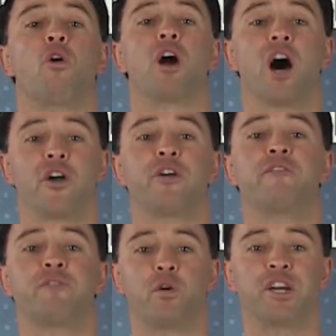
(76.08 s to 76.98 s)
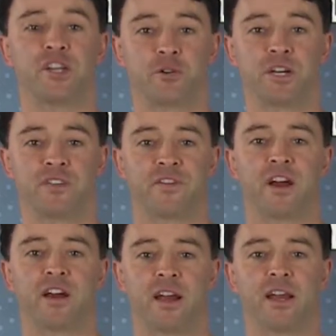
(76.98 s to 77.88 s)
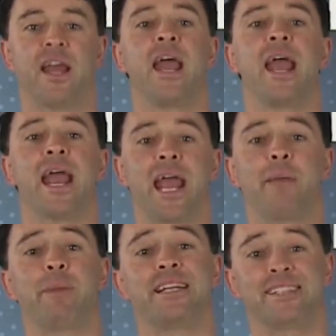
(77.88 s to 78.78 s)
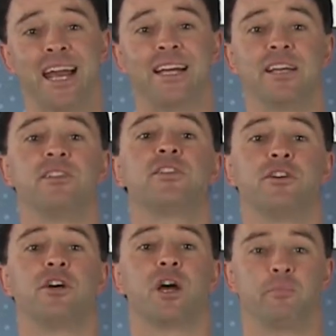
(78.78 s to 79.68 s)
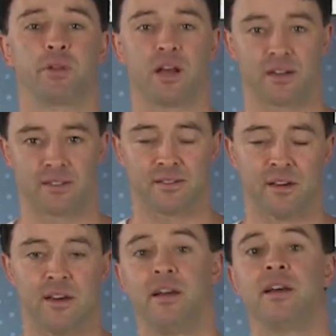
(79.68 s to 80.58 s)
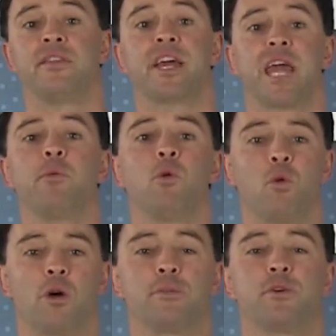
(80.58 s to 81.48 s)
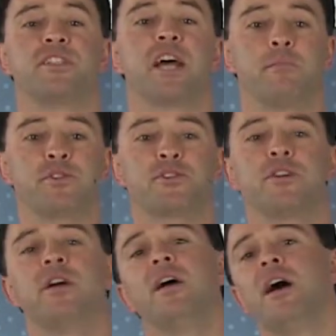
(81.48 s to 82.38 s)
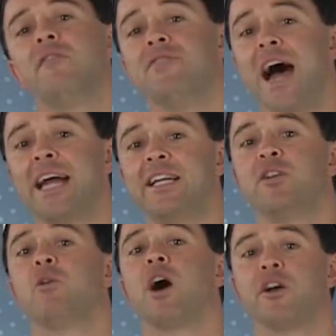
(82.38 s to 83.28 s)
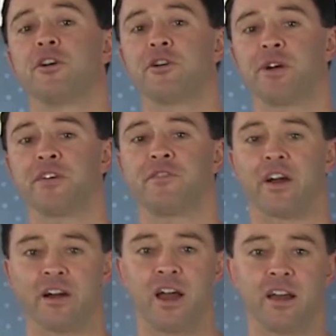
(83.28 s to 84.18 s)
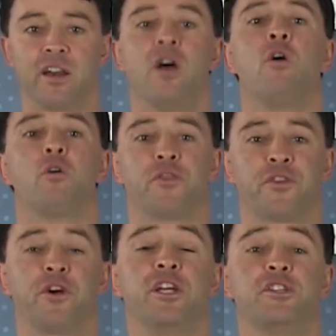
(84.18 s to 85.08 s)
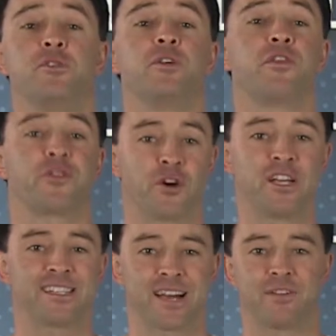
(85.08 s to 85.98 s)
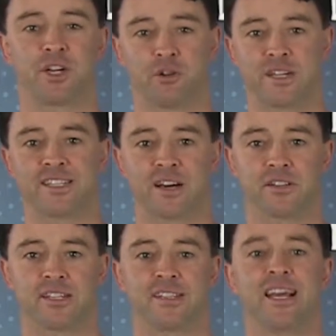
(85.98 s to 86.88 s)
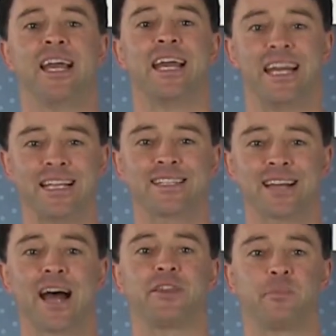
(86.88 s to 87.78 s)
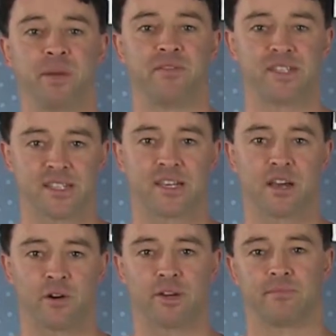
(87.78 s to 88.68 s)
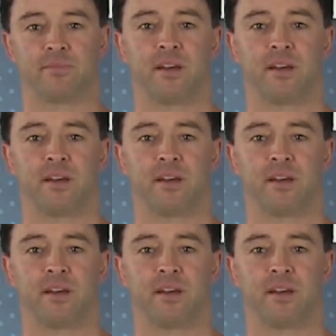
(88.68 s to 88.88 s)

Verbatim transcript: or 140 degrees Fahrenheit and maintain it until unplugged. The cable will warm to a temperature of 90 to 100 degrees Fahrenheit or 32 to 37 degrees Celsius inside the PVC coating.